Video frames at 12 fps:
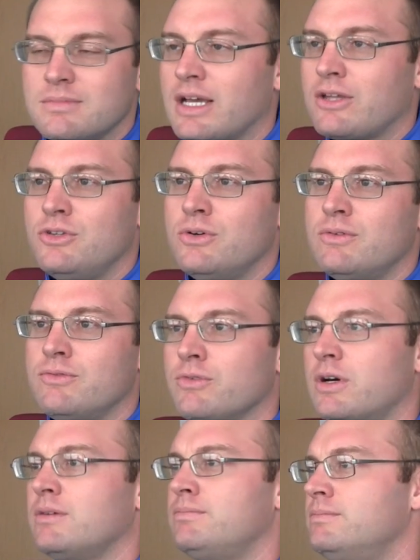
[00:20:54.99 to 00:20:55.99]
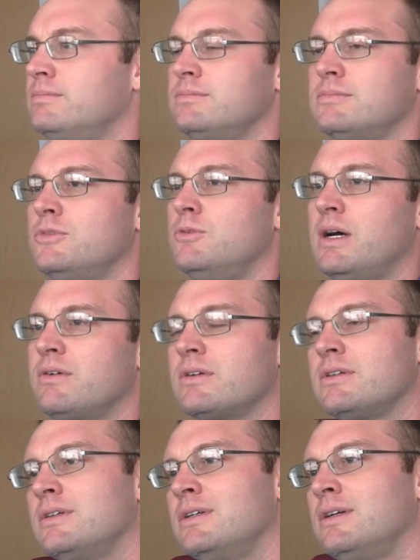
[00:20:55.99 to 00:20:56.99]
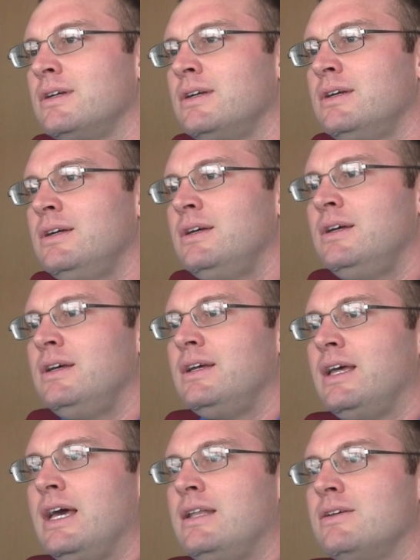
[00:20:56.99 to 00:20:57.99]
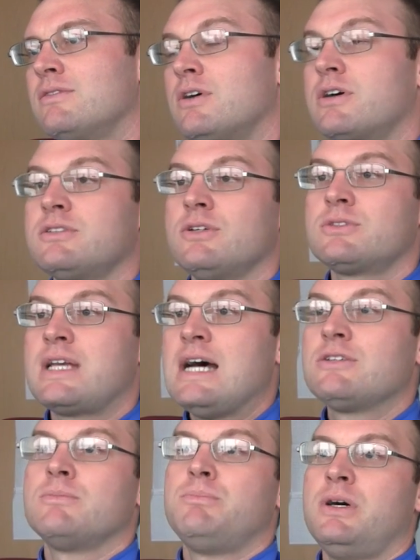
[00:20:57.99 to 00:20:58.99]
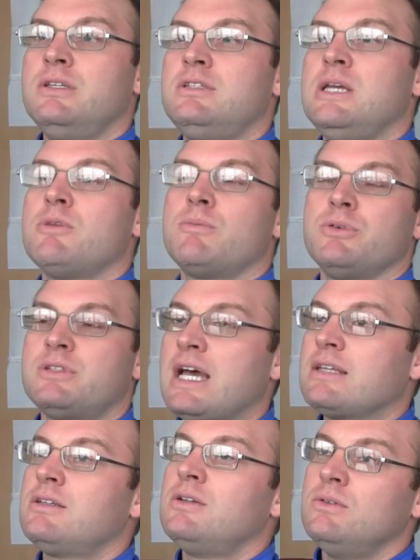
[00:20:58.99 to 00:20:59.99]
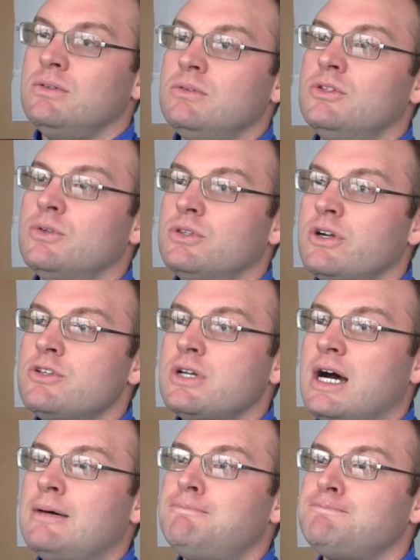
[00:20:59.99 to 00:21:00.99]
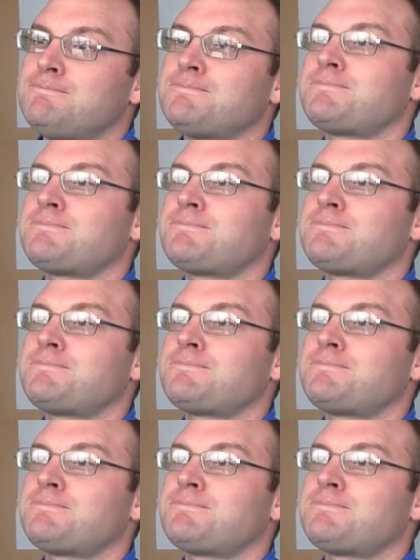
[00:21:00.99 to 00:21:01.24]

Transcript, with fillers: I can do it in front of whomever. And as long as those guys on the punt team are protected and doing their job,